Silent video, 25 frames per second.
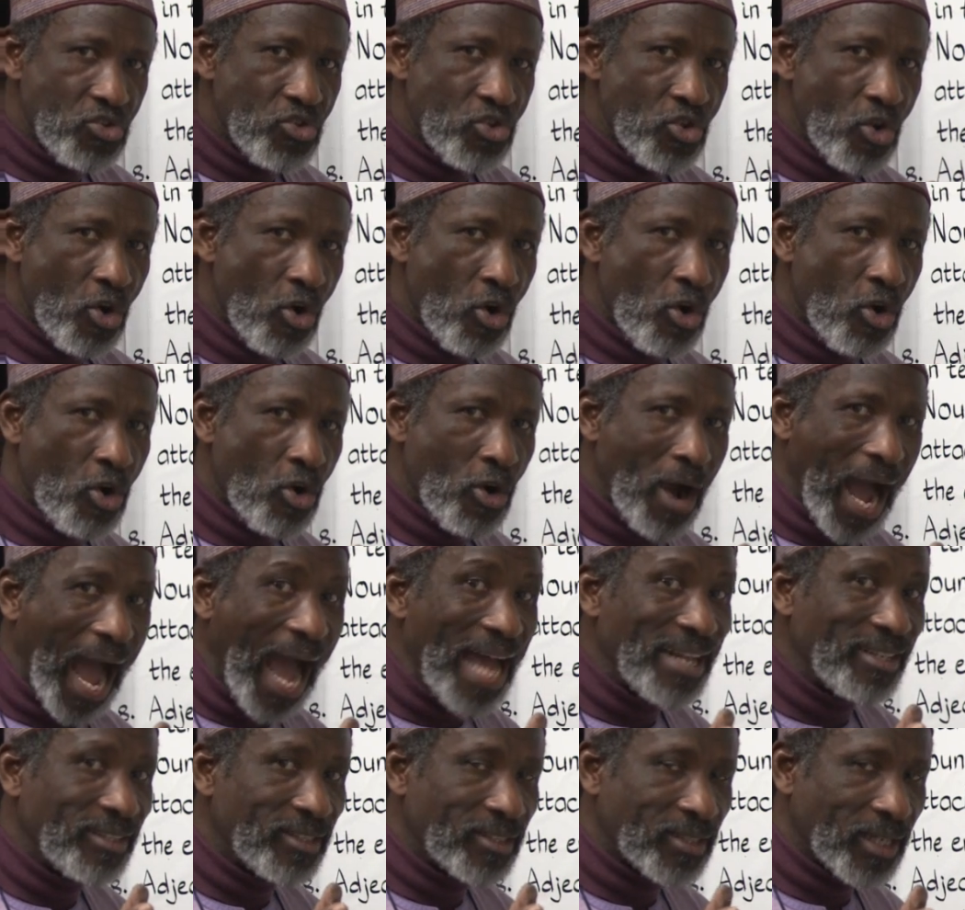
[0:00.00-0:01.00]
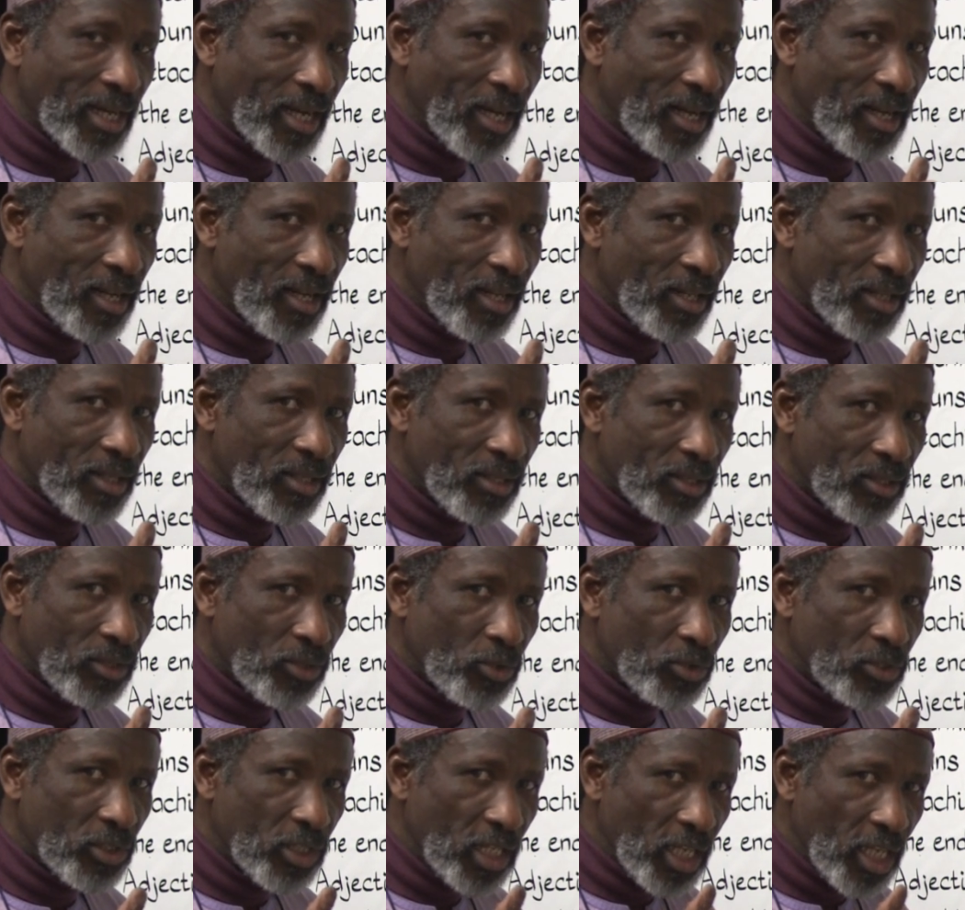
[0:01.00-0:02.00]
your answer,
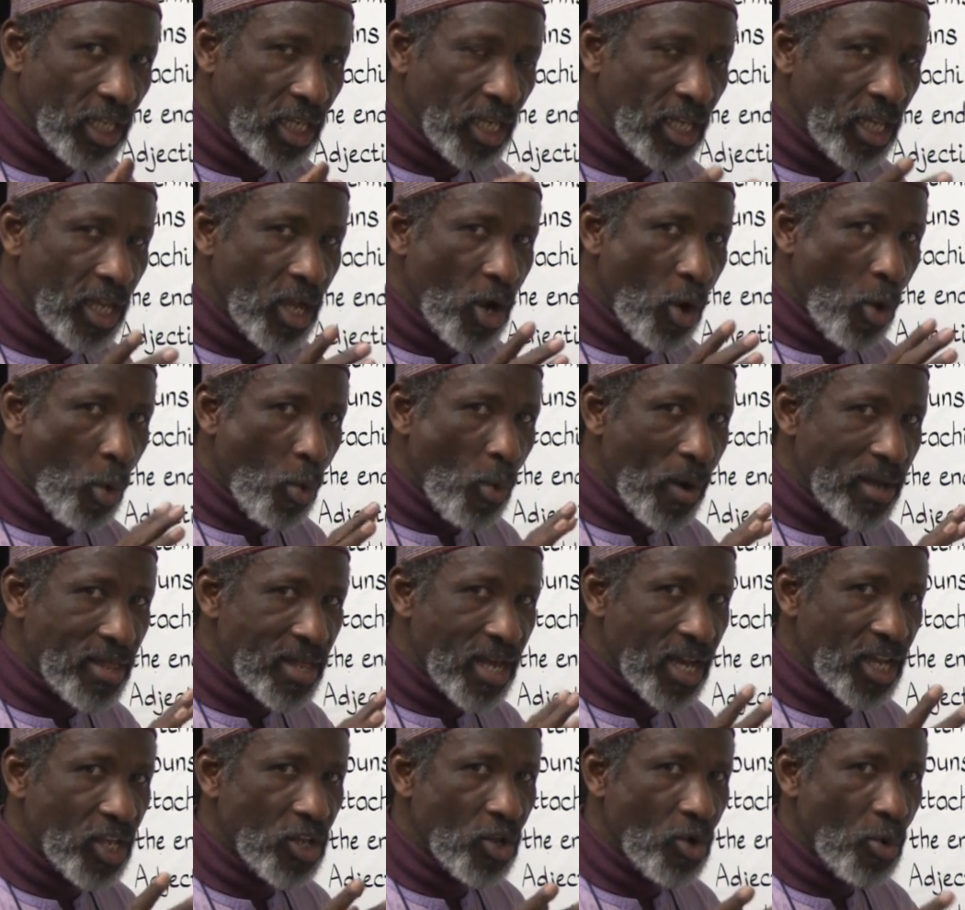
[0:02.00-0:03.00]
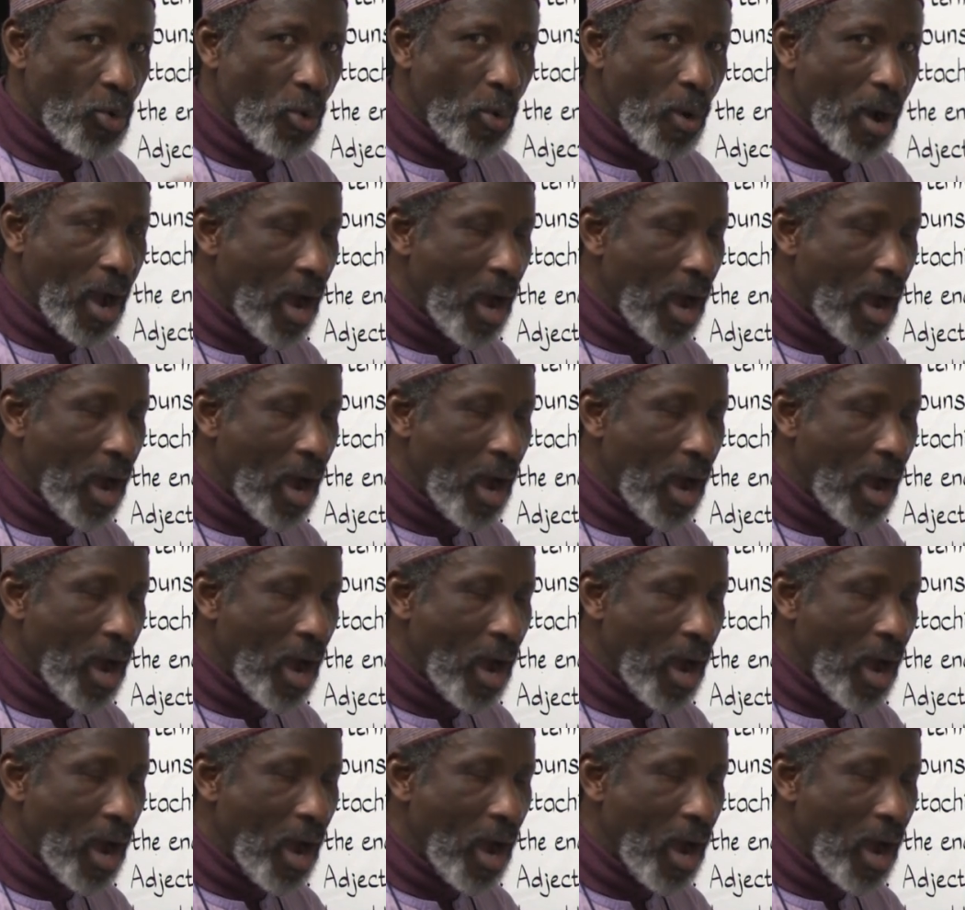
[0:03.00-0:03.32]
to see whether you